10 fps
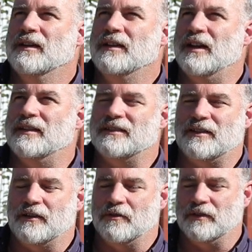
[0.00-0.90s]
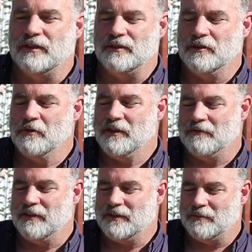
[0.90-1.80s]
yeah, I just don't know what to do with the
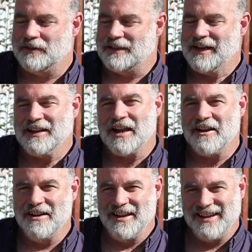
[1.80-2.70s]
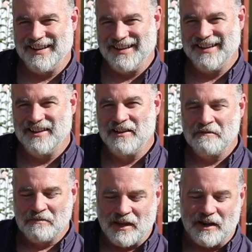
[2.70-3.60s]
rest of my day now.
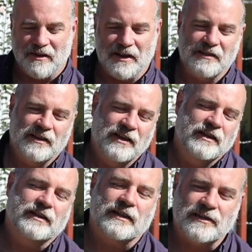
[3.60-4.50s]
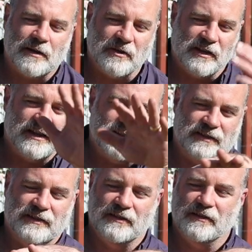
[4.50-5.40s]
Anyway, get some of these
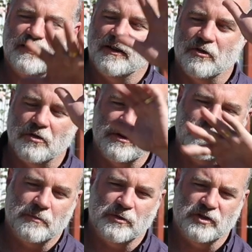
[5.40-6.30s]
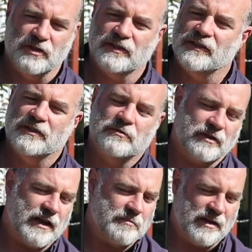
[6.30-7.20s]
into you. All of the producers
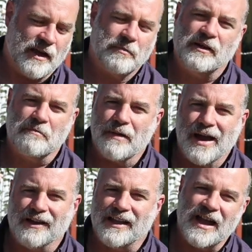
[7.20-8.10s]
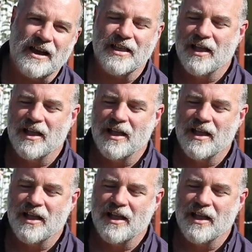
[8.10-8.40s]
will be happy to mail out